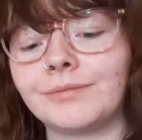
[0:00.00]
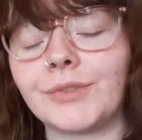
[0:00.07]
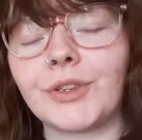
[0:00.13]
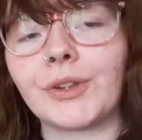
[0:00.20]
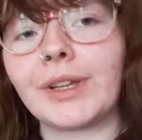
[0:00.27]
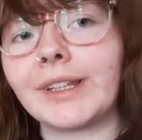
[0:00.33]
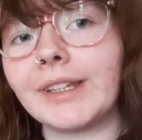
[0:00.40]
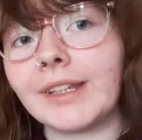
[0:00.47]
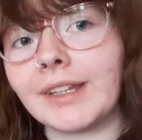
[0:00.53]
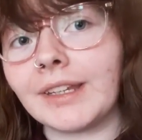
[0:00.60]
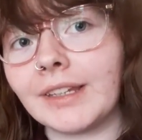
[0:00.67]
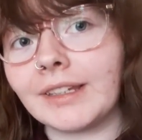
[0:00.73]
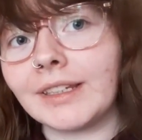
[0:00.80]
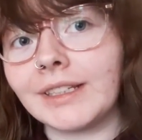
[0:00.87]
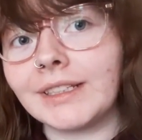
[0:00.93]
So I did
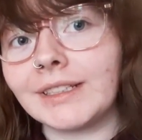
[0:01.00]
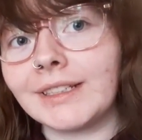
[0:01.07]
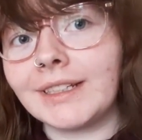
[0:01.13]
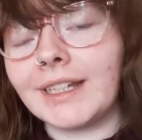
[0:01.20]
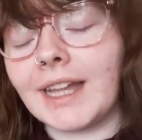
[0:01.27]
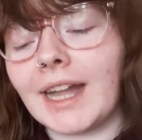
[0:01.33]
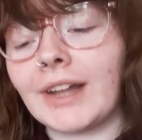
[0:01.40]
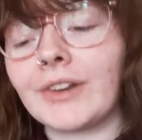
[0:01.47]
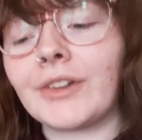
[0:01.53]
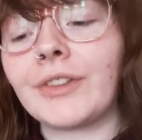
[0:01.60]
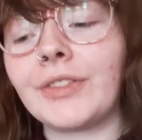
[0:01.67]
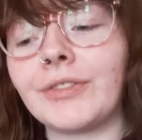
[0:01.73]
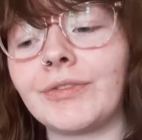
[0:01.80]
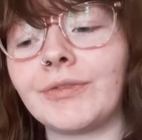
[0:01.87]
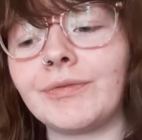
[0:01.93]
add
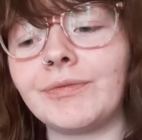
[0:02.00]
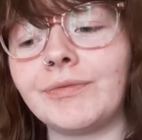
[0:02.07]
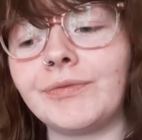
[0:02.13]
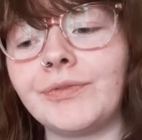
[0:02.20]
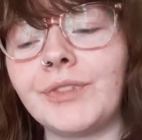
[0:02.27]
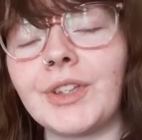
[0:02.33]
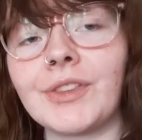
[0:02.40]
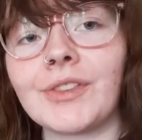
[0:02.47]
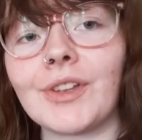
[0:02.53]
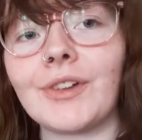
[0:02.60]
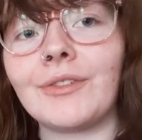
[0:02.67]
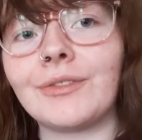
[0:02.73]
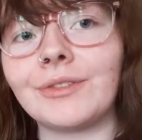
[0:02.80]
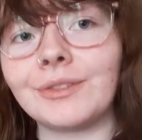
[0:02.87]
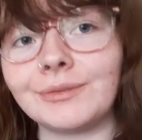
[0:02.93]
on sort of